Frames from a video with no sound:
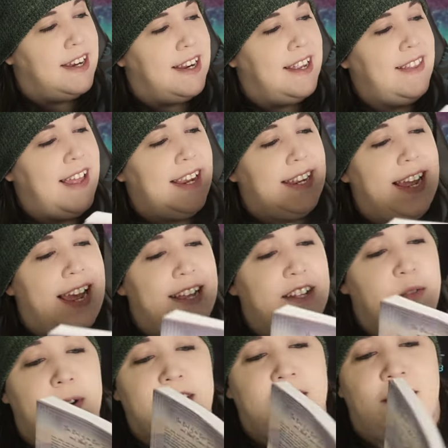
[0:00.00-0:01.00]
In that
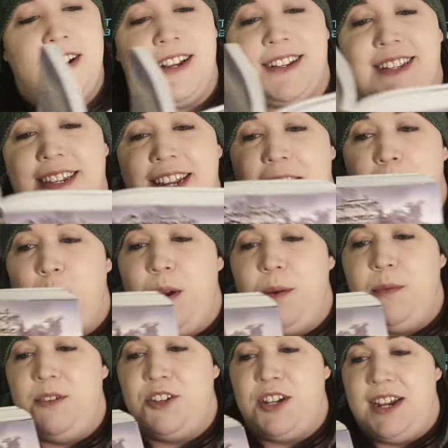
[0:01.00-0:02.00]
case, what's our next step?" Wei
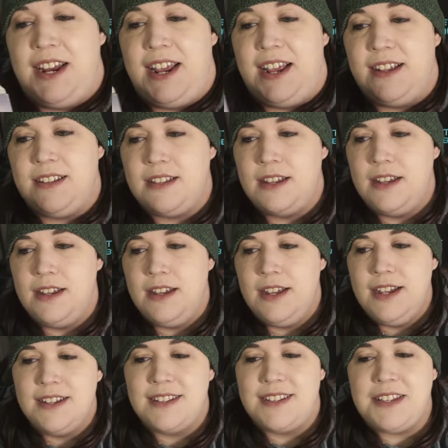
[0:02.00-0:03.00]
Wuxian asked.
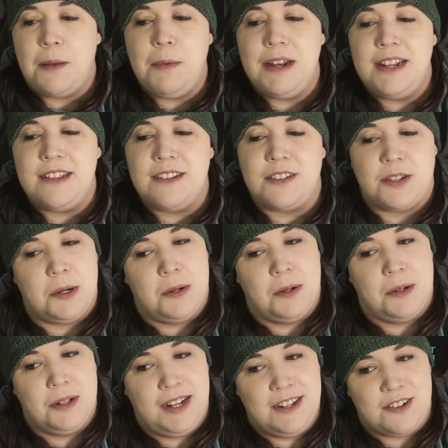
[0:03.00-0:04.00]
"Summon his
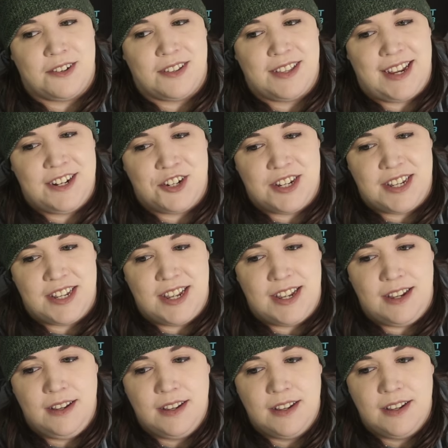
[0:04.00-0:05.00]
soul," answered Lan
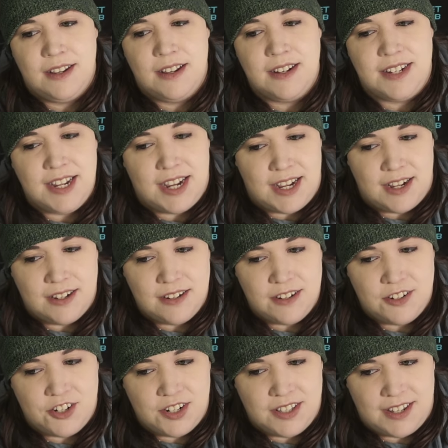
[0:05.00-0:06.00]
Jingyi. "Duh,"
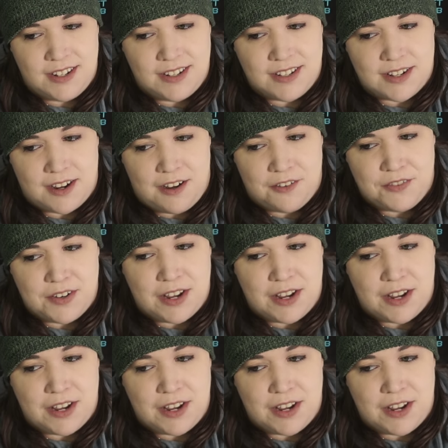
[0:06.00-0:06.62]
Jin Ling scoffed.